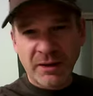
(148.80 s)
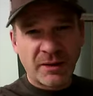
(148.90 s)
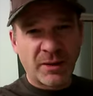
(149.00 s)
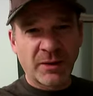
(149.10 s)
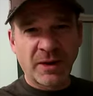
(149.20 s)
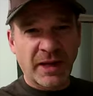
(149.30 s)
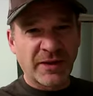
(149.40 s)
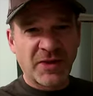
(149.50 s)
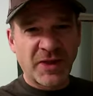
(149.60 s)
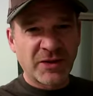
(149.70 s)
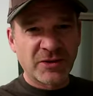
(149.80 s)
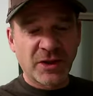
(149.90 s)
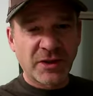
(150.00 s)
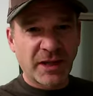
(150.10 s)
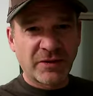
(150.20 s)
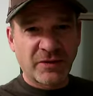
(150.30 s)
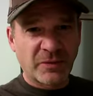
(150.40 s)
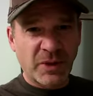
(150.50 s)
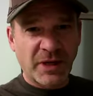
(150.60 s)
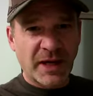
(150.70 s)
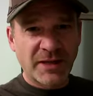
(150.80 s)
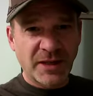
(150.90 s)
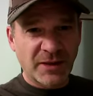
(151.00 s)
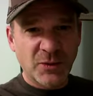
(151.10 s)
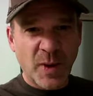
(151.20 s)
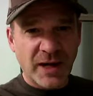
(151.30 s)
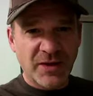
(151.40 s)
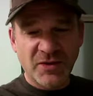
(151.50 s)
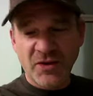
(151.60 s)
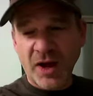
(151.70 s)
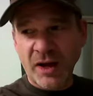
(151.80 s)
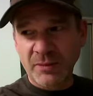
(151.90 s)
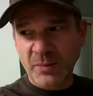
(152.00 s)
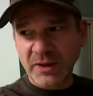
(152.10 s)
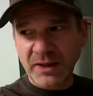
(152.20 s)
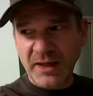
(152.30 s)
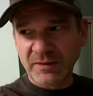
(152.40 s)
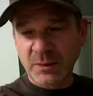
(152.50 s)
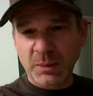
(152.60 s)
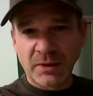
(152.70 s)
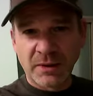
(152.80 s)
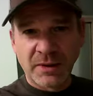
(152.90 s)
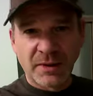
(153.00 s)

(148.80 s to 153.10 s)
Oh God, the things look like they're from the 1920s. It's unbelievable.